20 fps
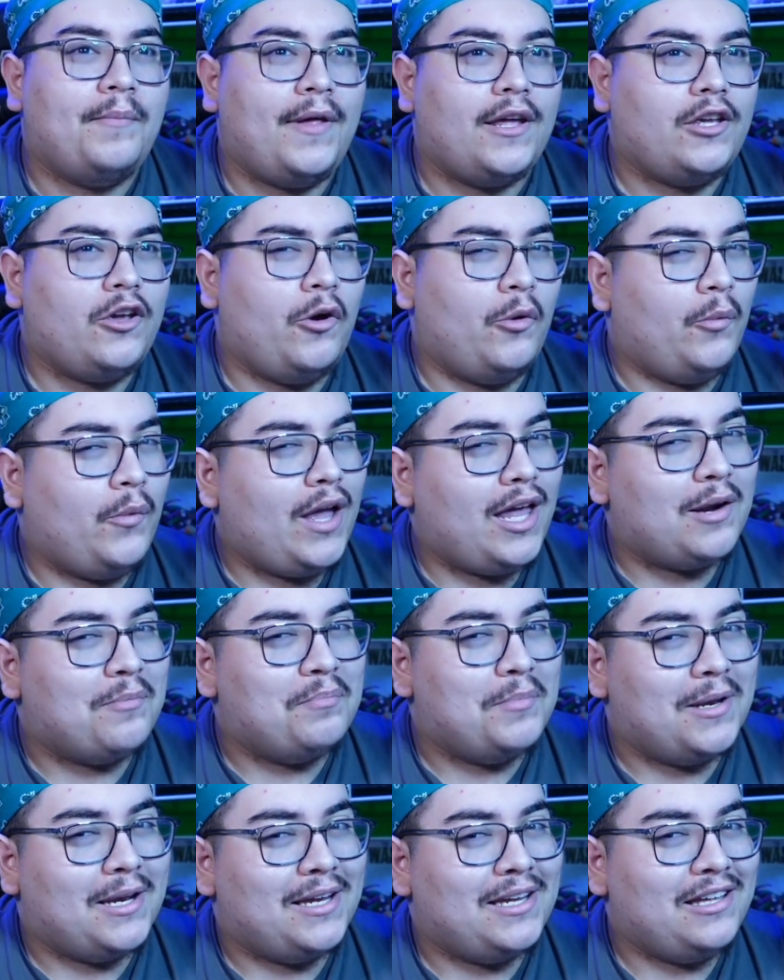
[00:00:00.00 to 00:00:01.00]
I'm like, yo, wait a
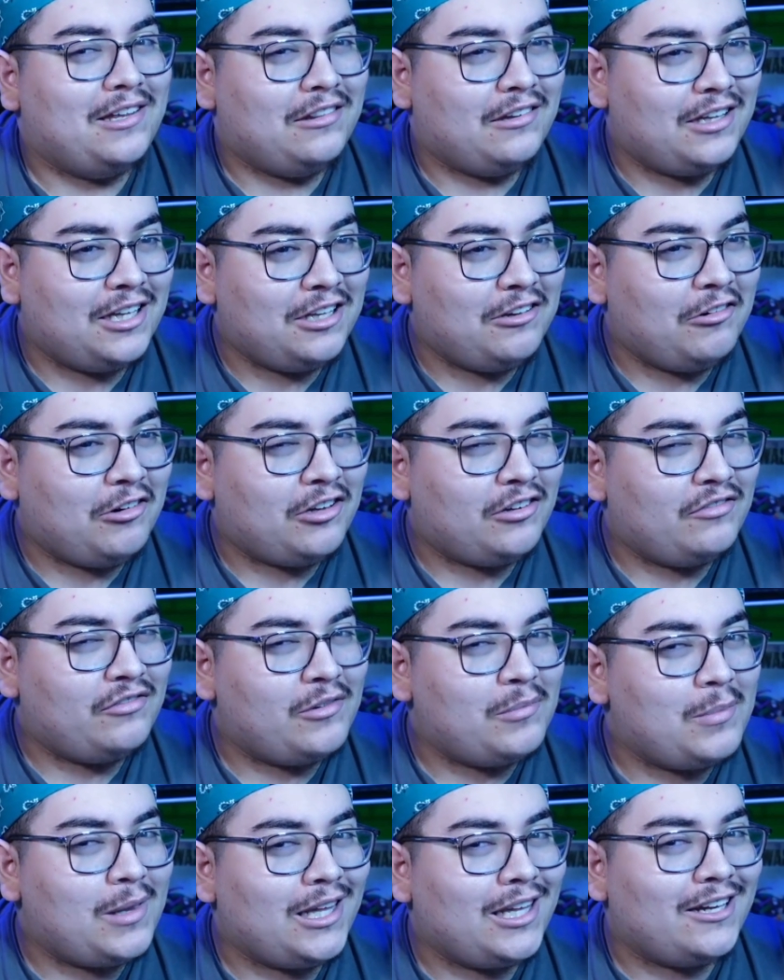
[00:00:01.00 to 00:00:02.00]
minute, he's he looks
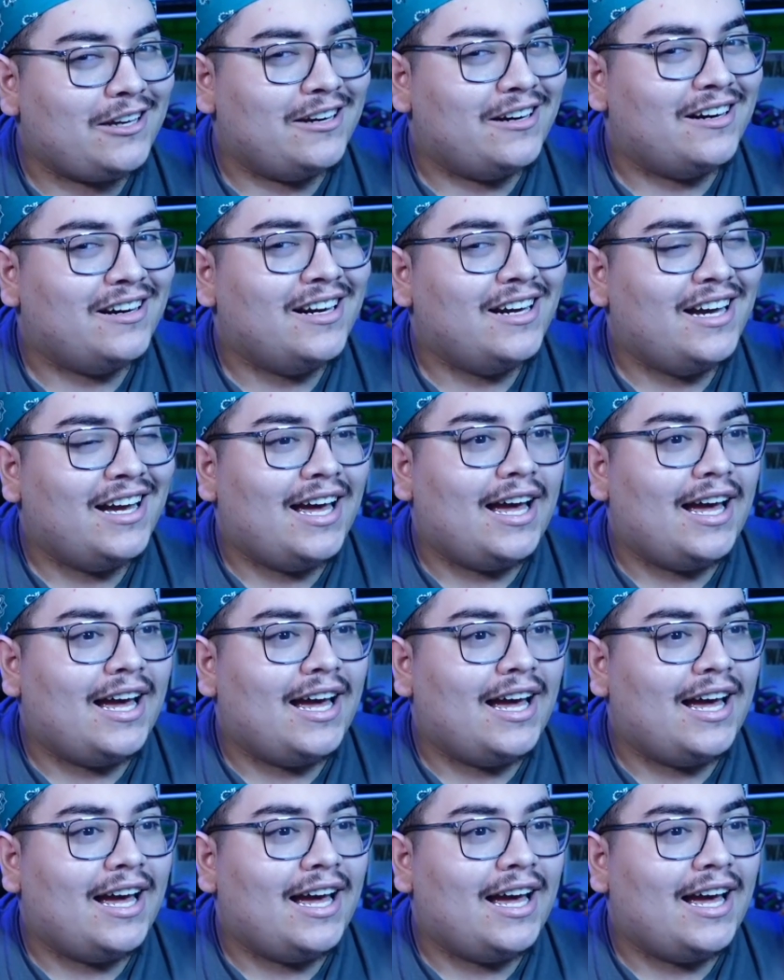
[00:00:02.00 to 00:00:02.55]
familiar.